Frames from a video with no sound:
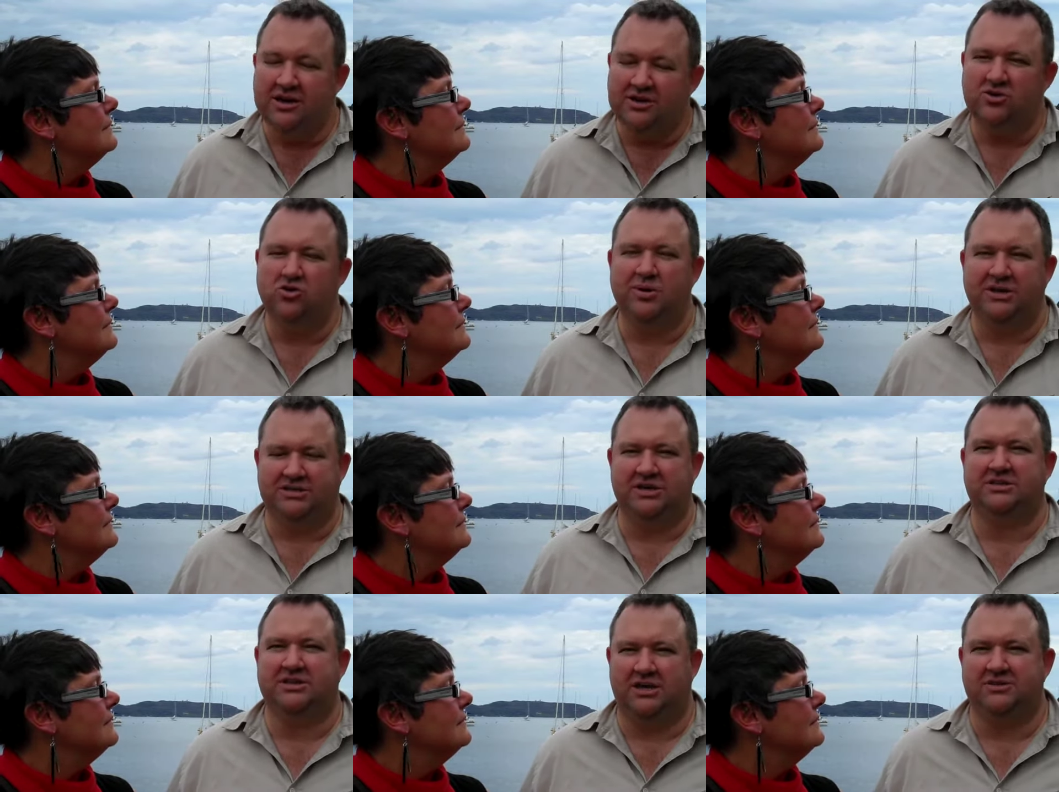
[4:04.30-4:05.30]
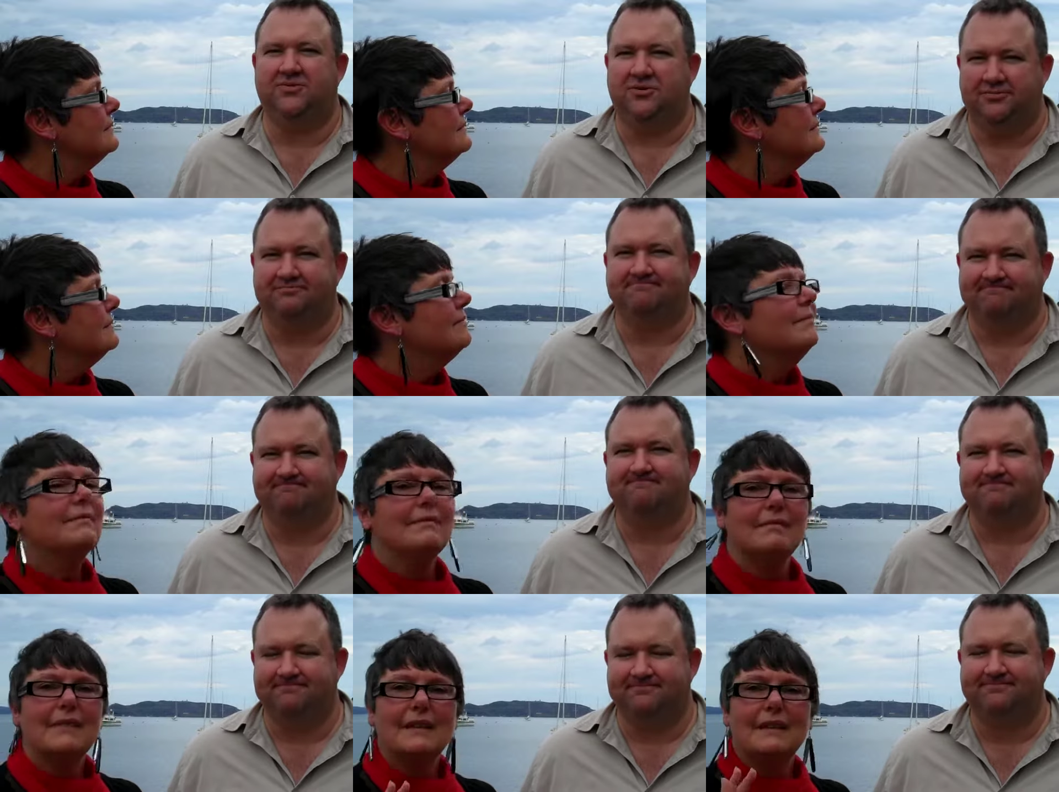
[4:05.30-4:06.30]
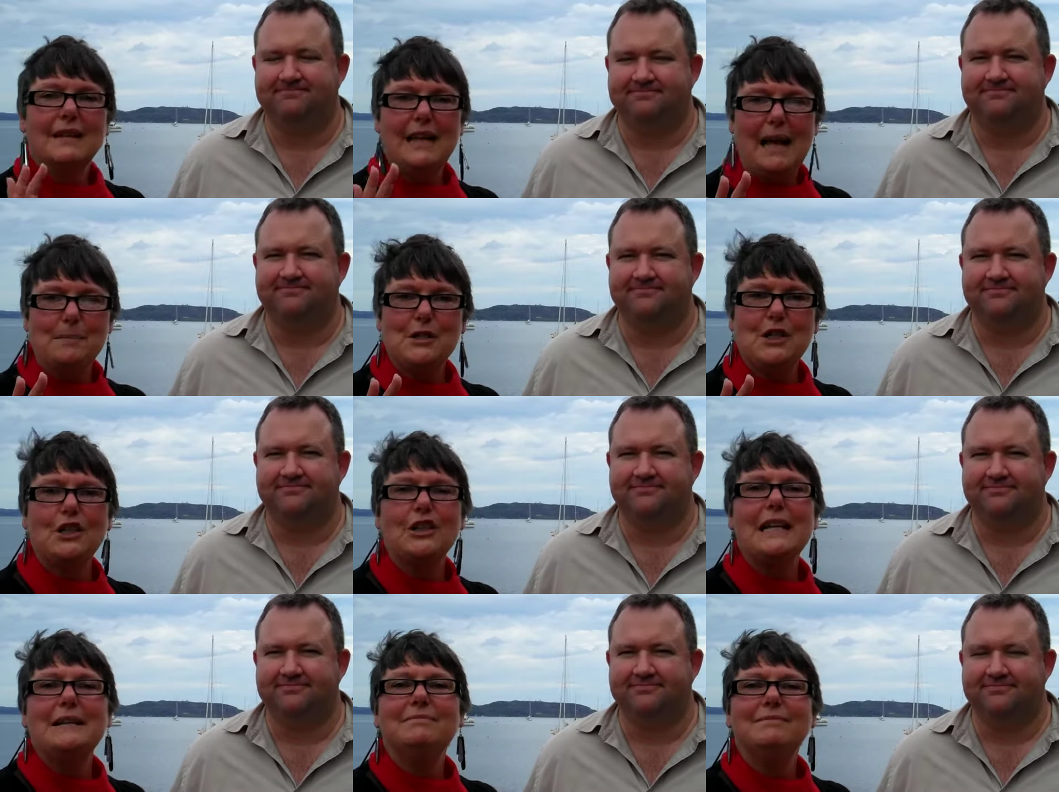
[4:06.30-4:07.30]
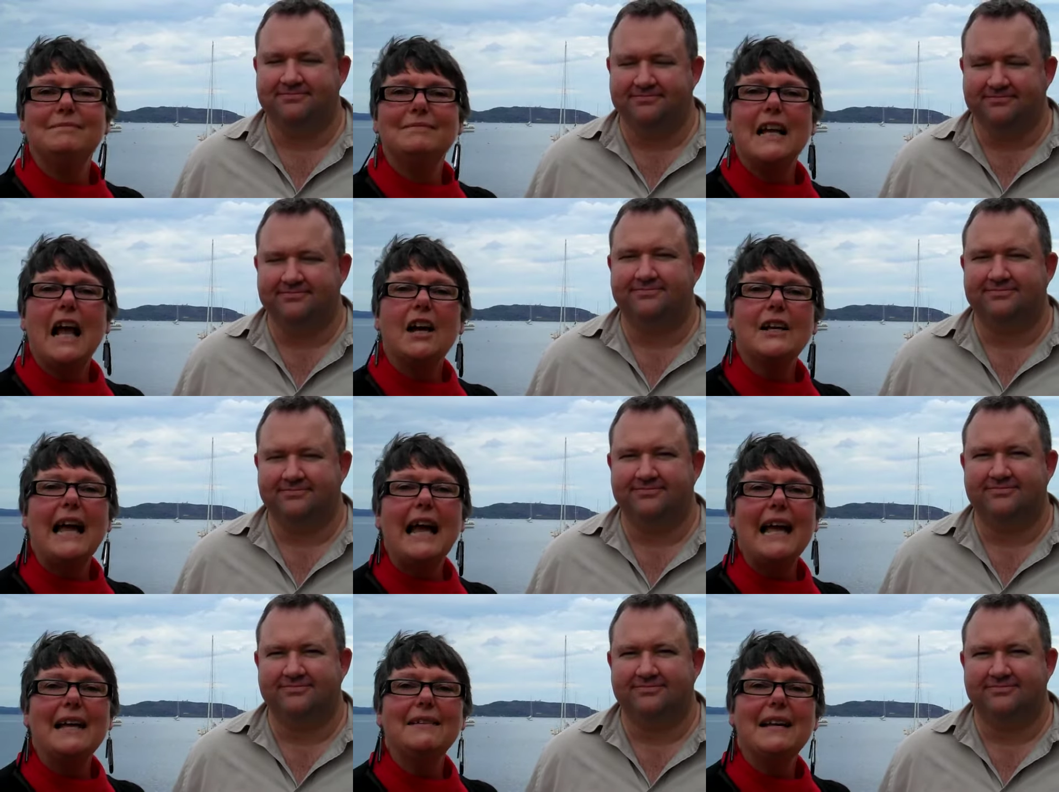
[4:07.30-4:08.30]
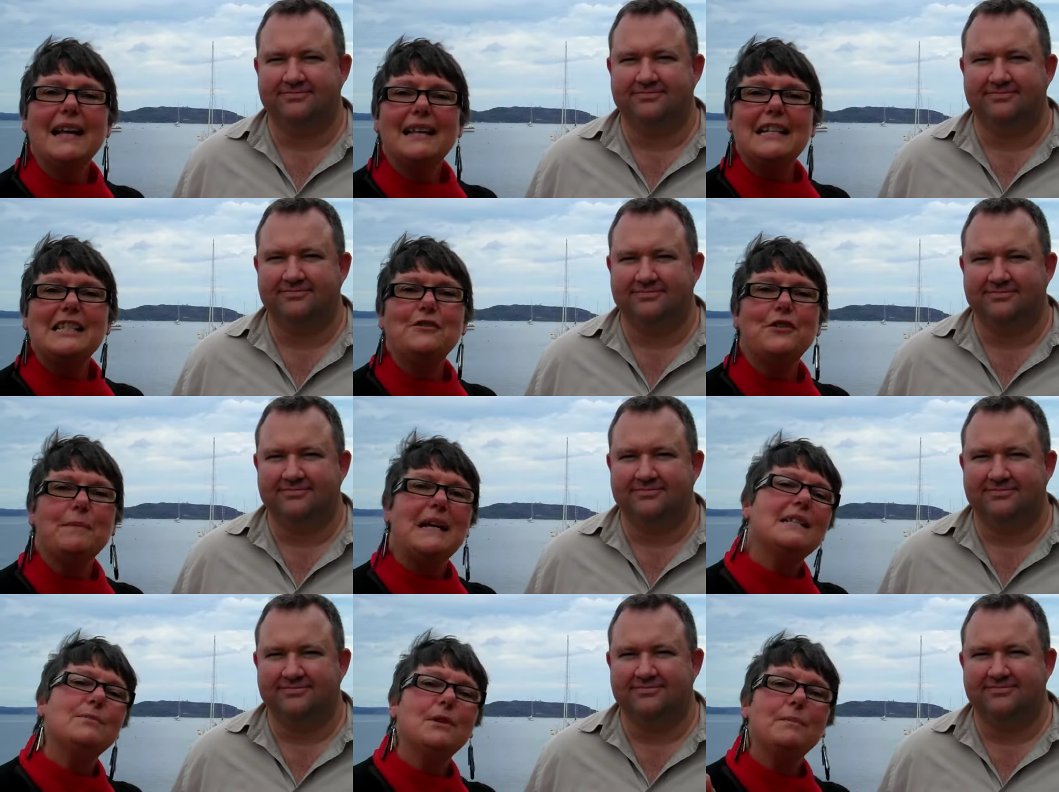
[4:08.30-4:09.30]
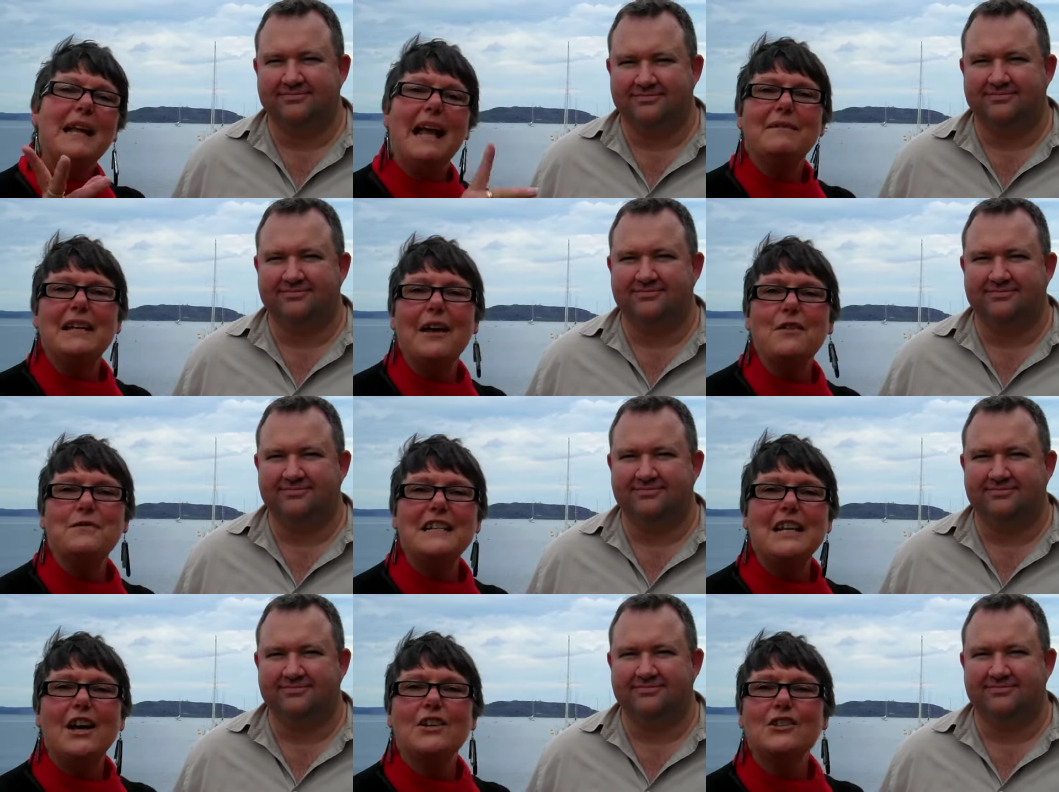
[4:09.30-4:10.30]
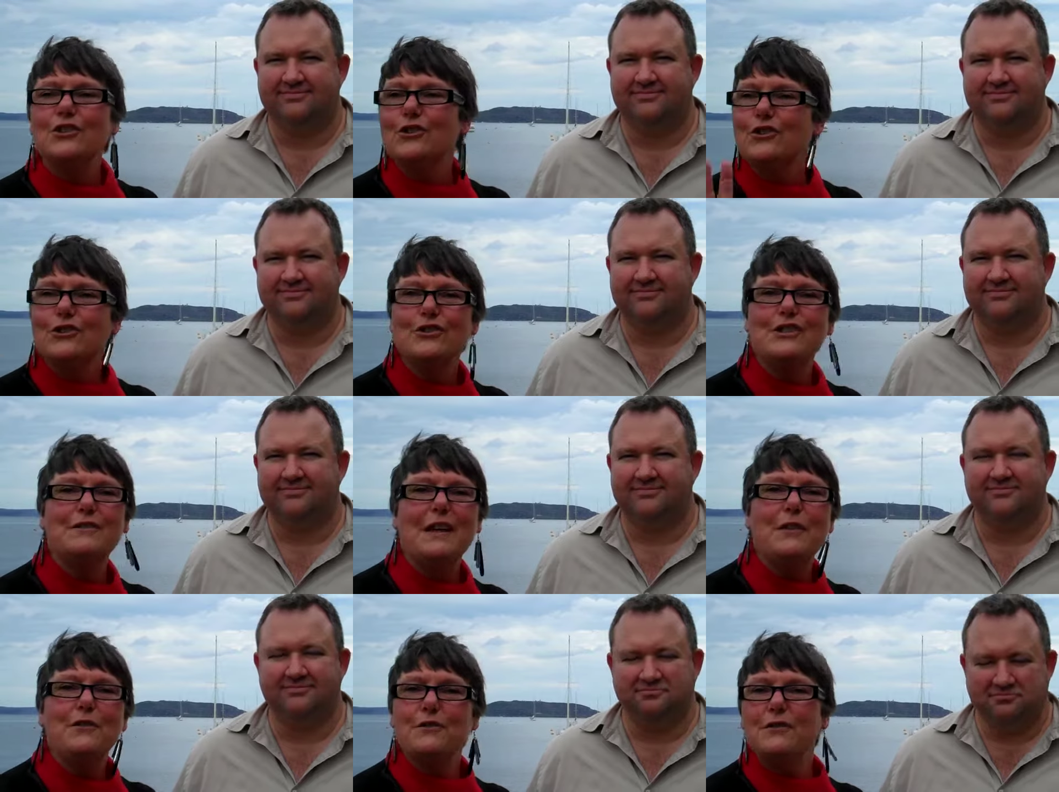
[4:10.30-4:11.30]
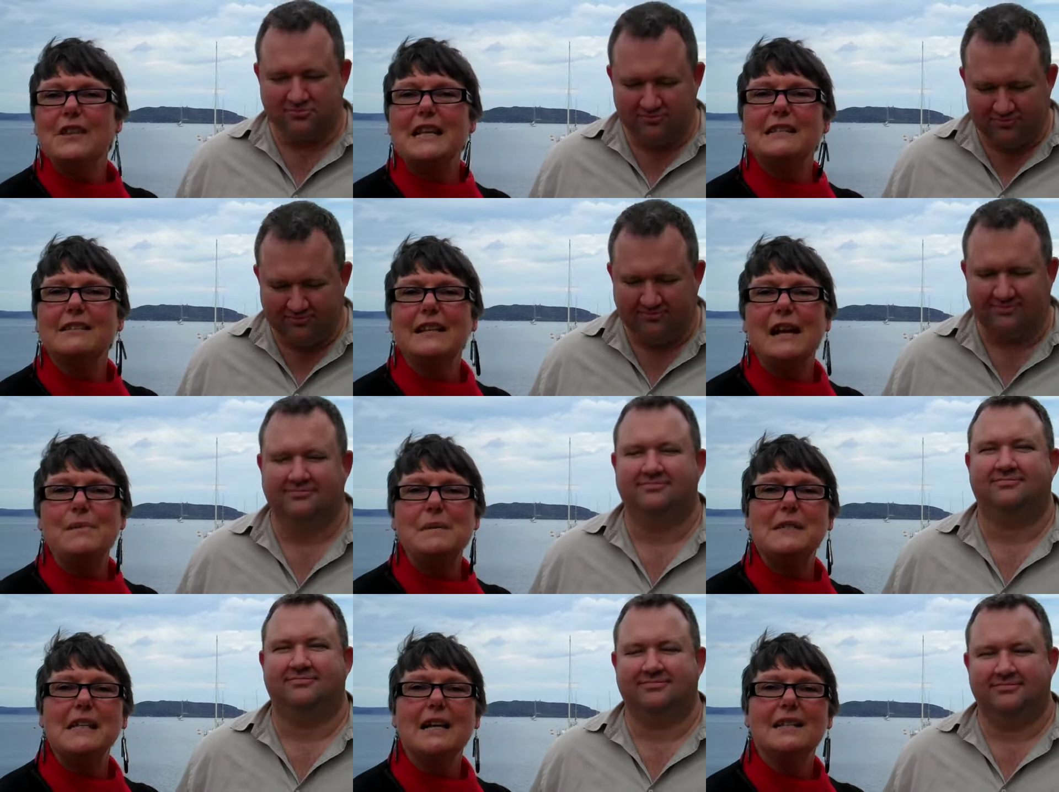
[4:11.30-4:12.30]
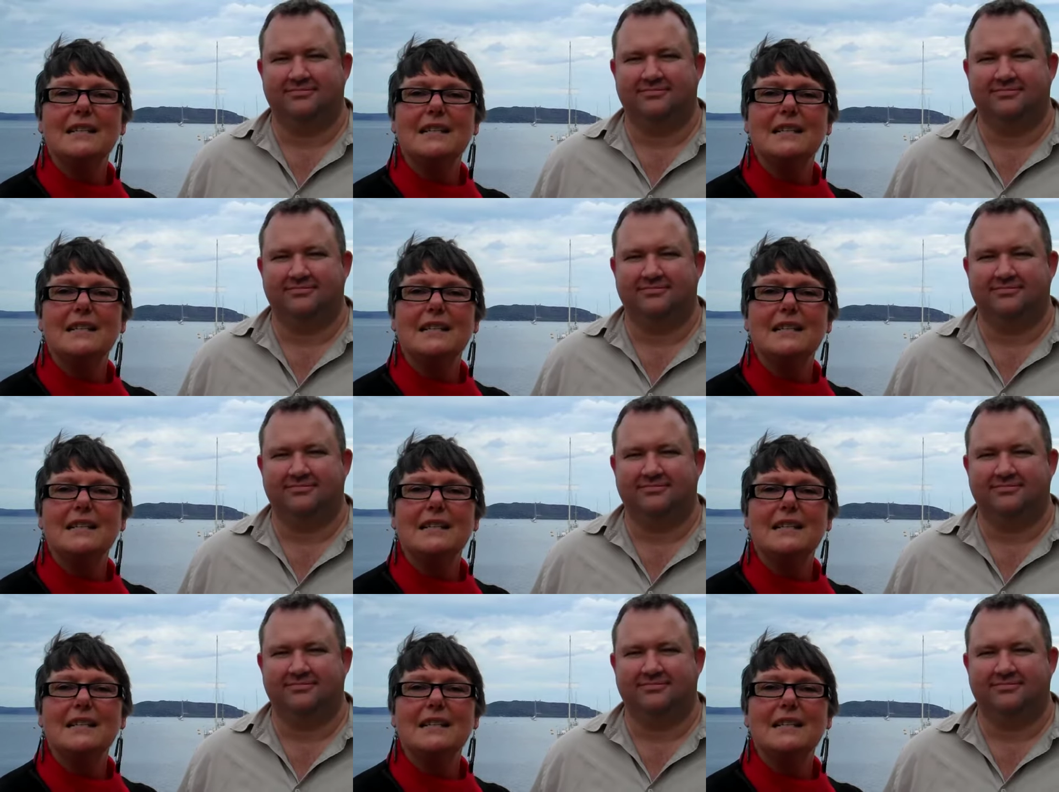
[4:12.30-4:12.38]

Speaker 1: you'll be successful.
Speaker 2: Absolutely. Okay, that's it from us. We'll be having other videos and all sorts of other things on our website,